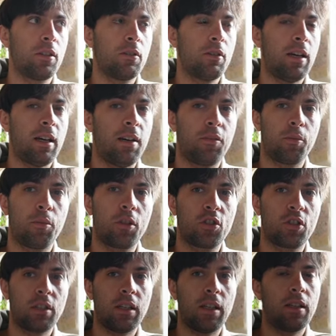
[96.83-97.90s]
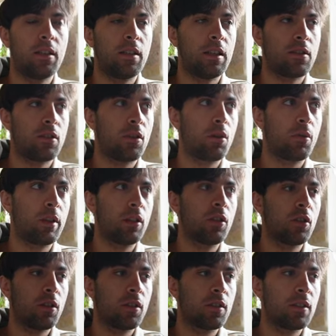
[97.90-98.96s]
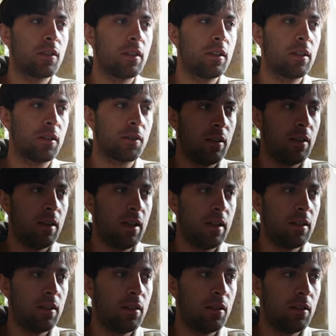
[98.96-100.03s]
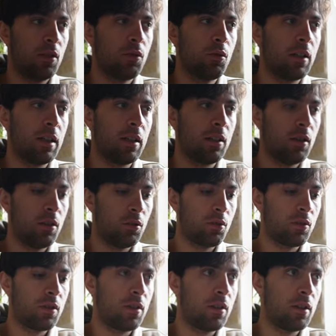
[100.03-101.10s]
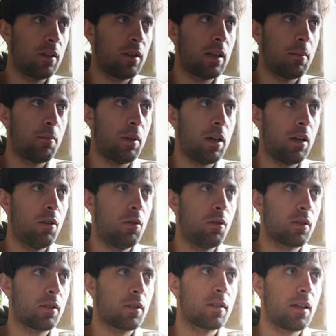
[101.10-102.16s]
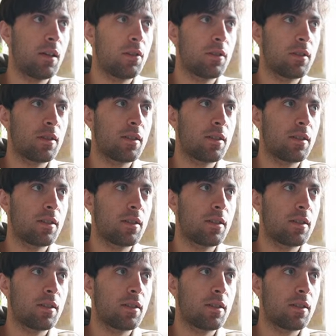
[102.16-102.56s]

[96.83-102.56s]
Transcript: You have a project and it has already content in it. Then you can load the Jamahook sound